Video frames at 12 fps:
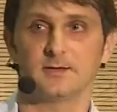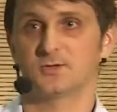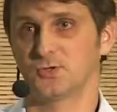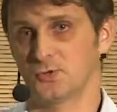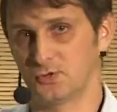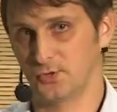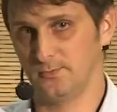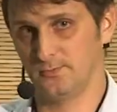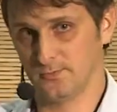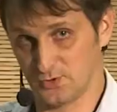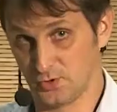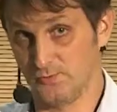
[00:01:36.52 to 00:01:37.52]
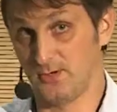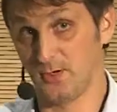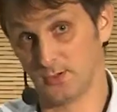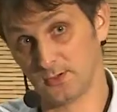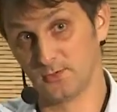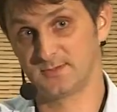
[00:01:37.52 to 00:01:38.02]
Should we
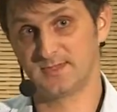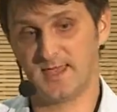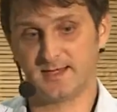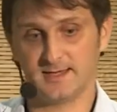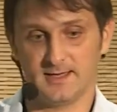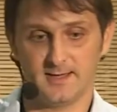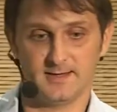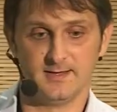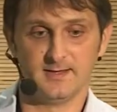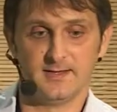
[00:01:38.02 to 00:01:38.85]
not lose data?